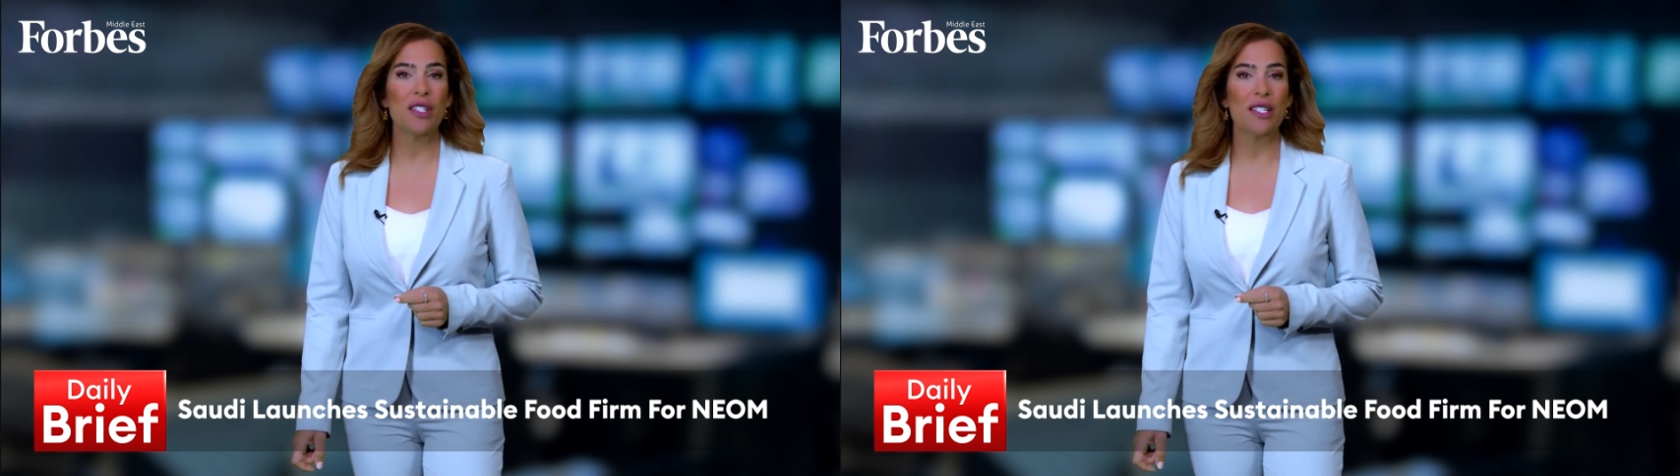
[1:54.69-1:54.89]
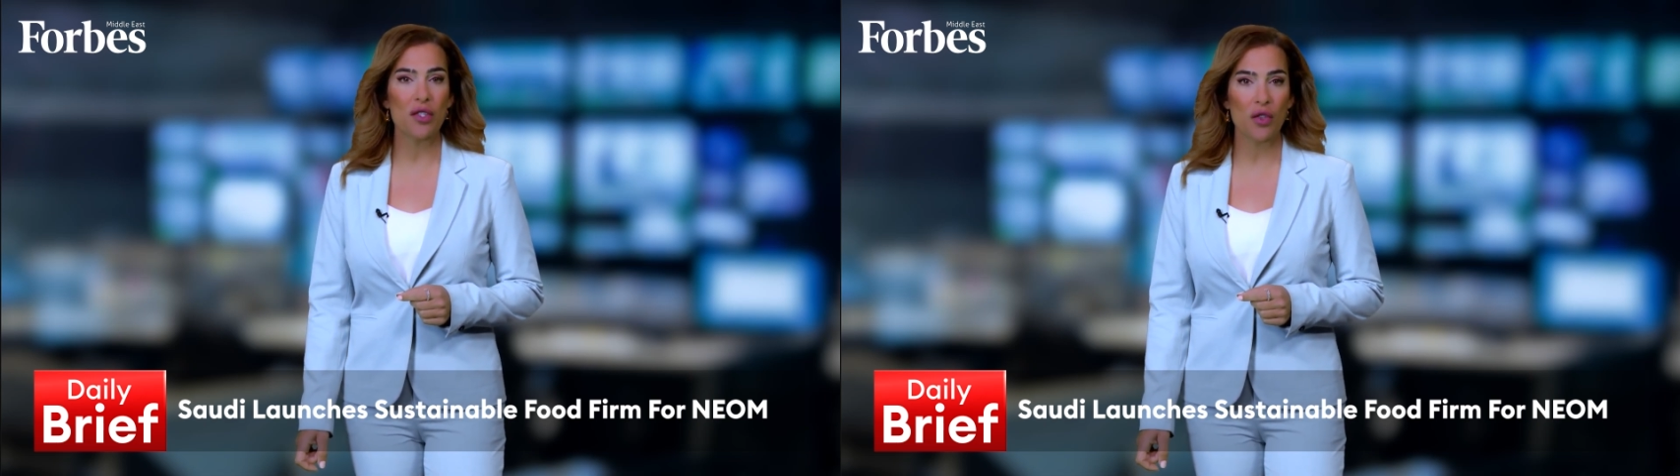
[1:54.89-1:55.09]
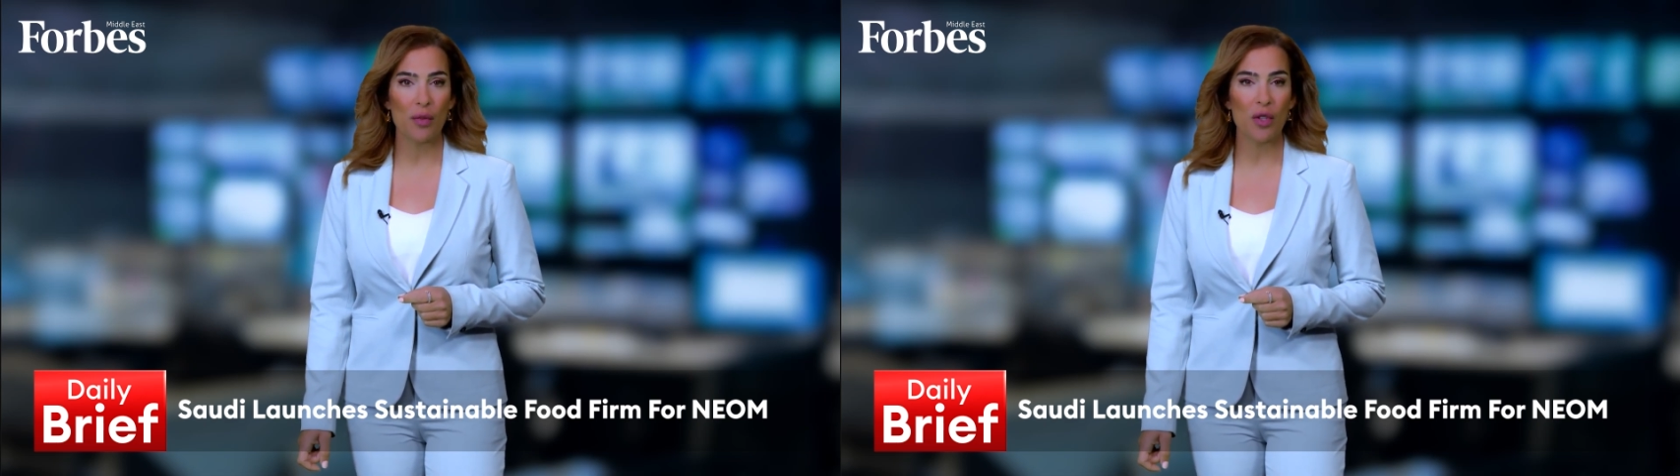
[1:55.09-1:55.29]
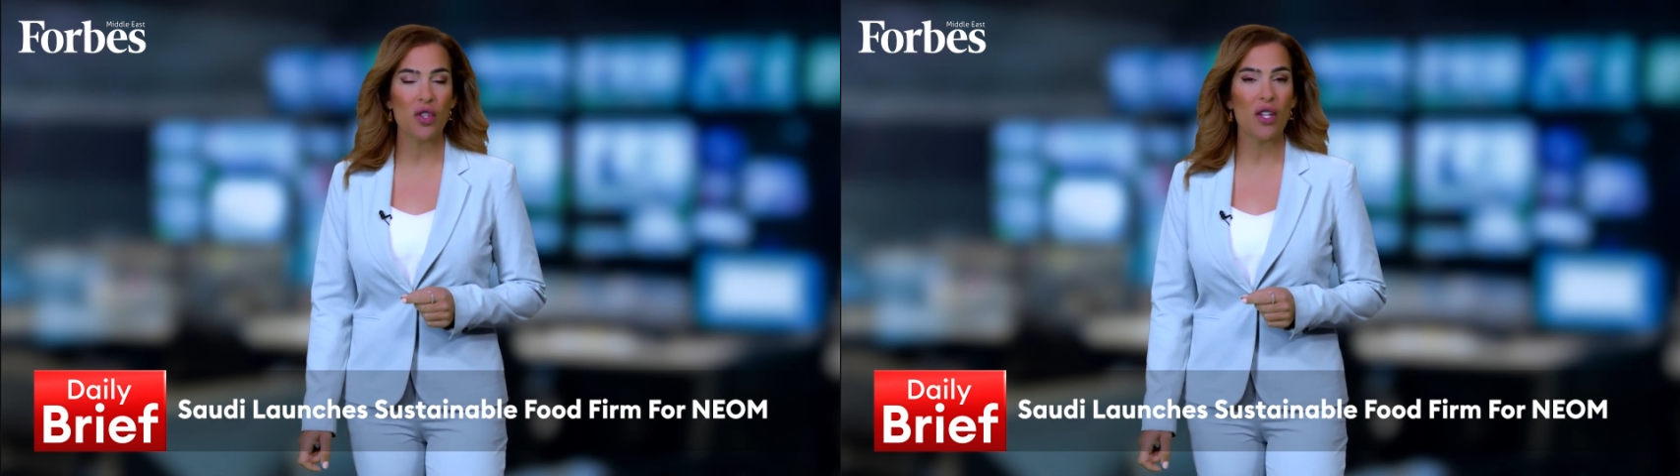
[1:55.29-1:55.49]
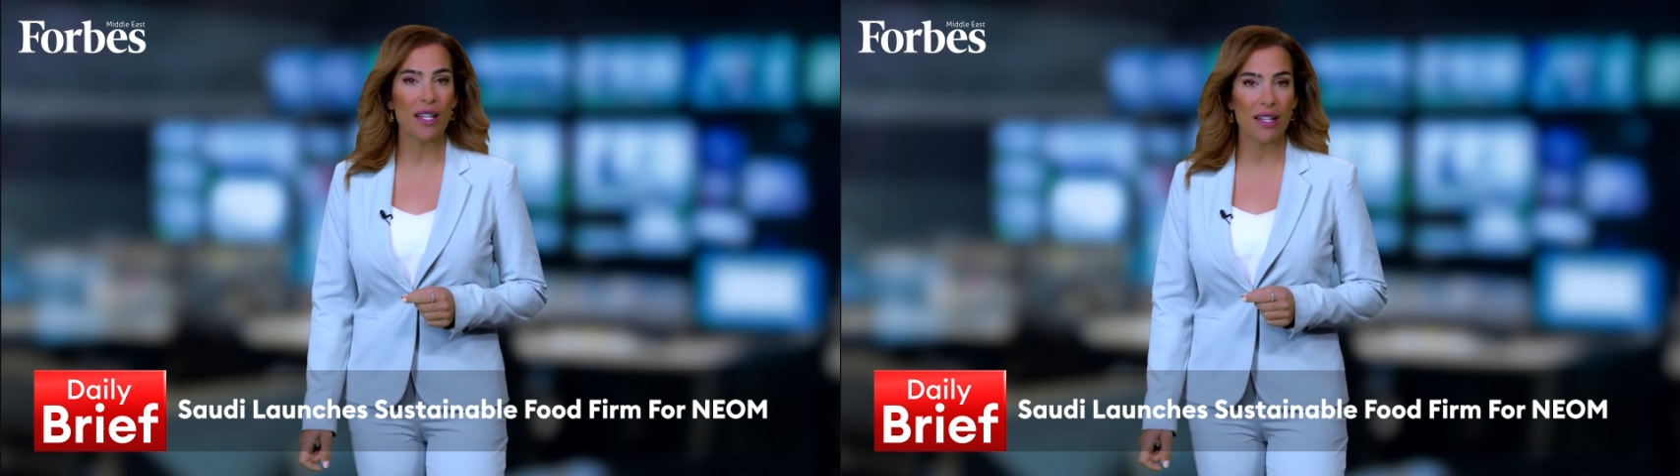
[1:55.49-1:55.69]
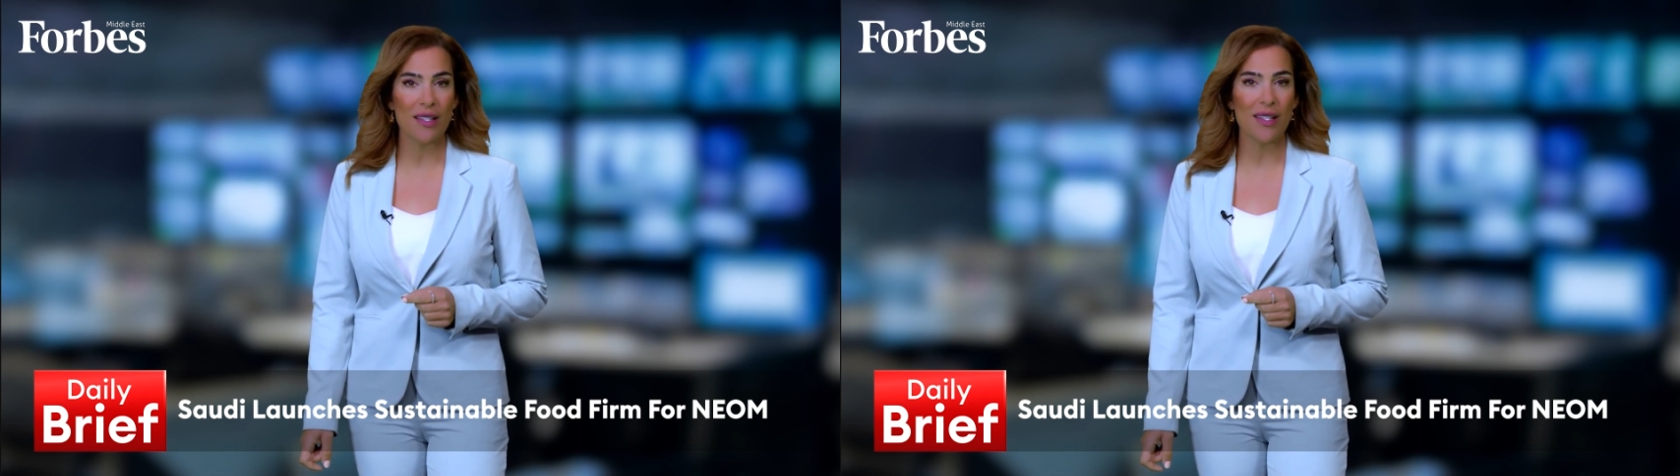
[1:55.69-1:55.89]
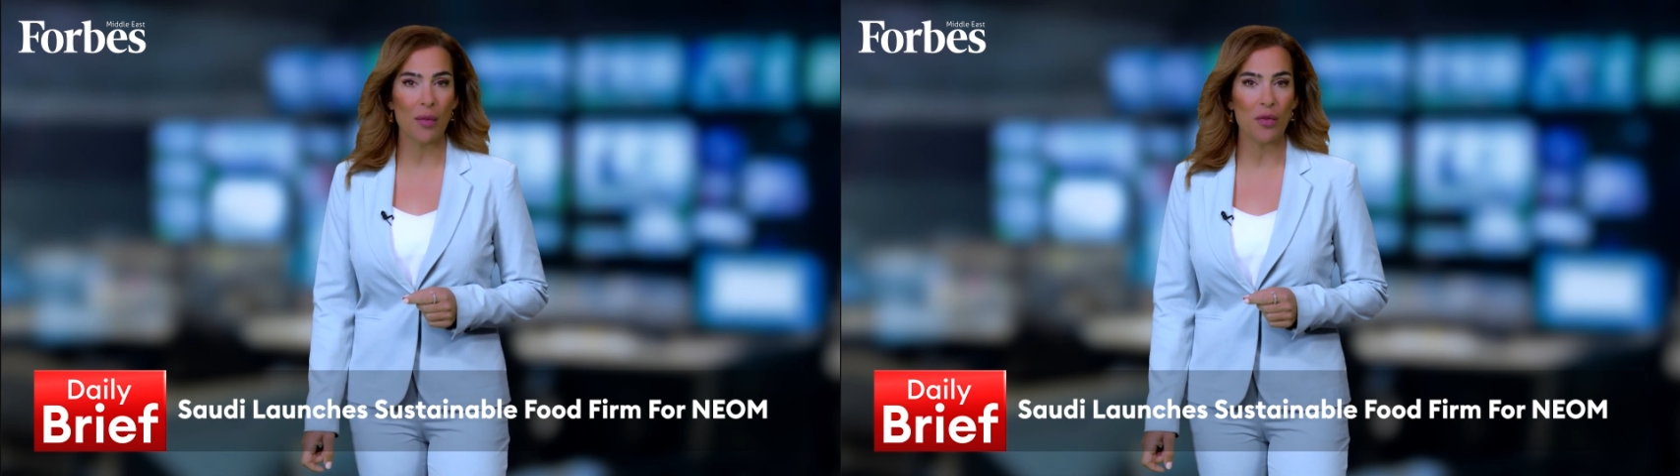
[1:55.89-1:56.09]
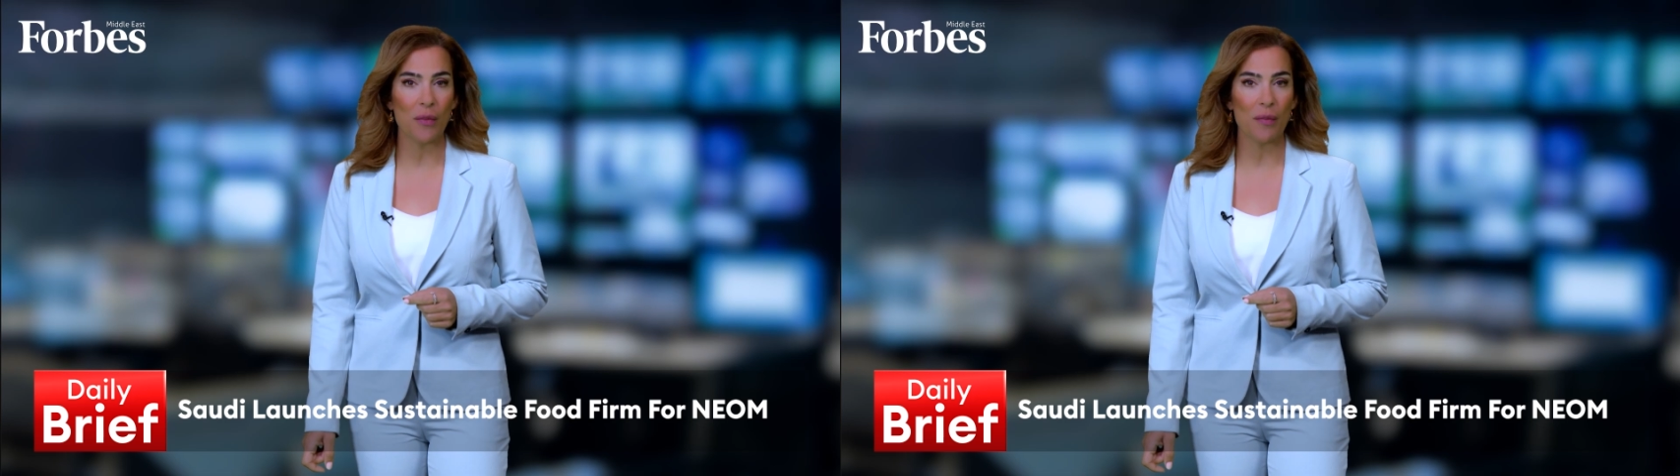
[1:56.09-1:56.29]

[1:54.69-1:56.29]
distribution, and consumption.